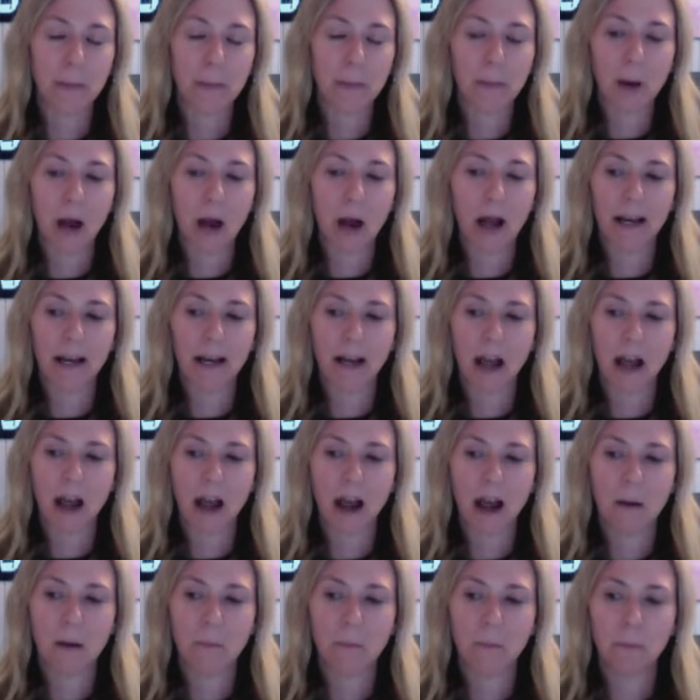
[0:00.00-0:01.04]
but
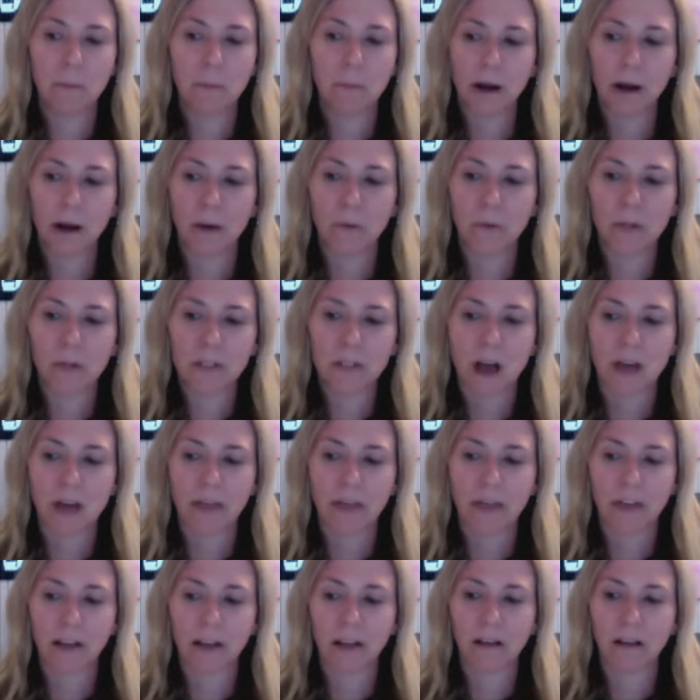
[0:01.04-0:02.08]
it was nothing.